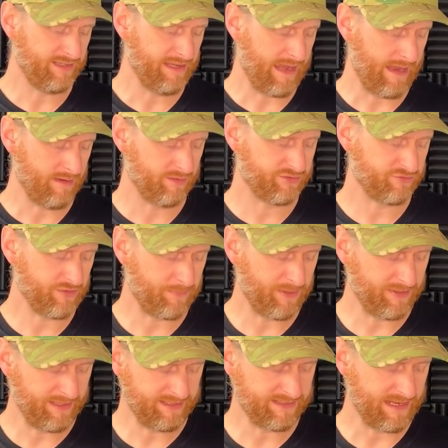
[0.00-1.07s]
Now, stripping
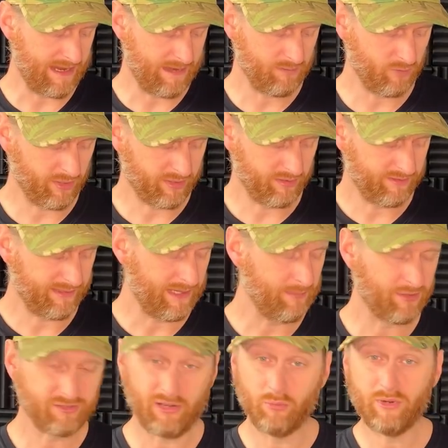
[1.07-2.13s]
these down, working on the
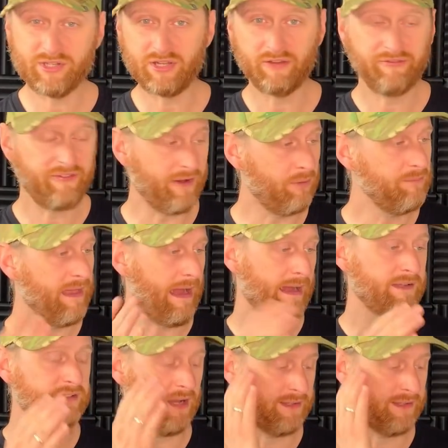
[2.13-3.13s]
gearbox, I wish I'd filmed that actually.